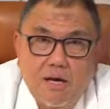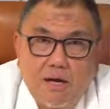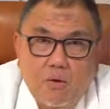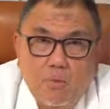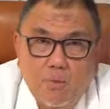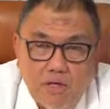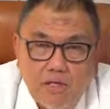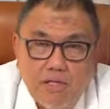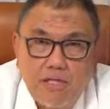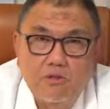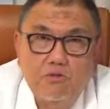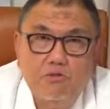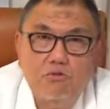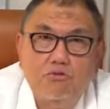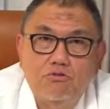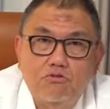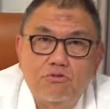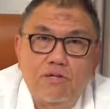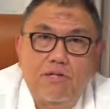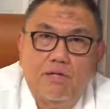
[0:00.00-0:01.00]
We need to
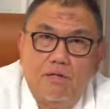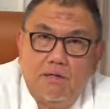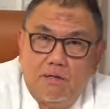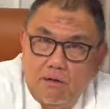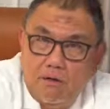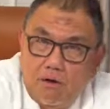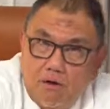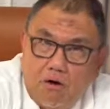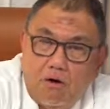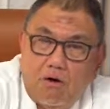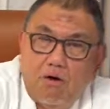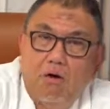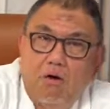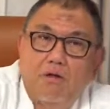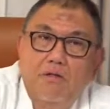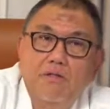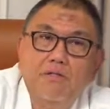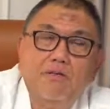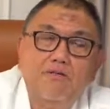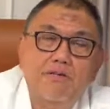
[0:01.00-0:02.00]
treat
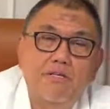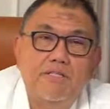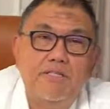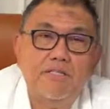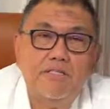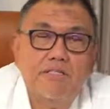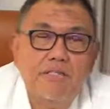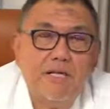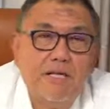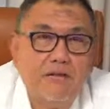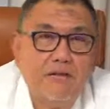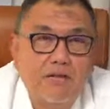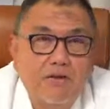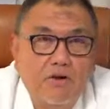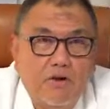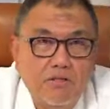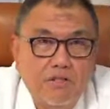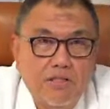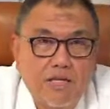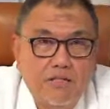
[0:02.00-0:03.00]
all the reasons that
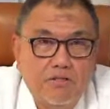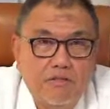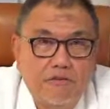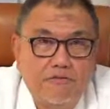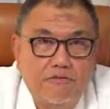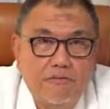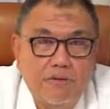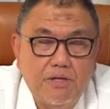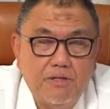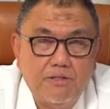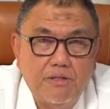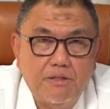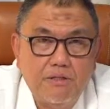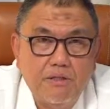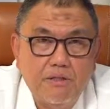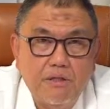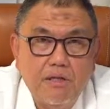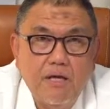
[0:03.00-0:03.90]
cause atrial fibrillation,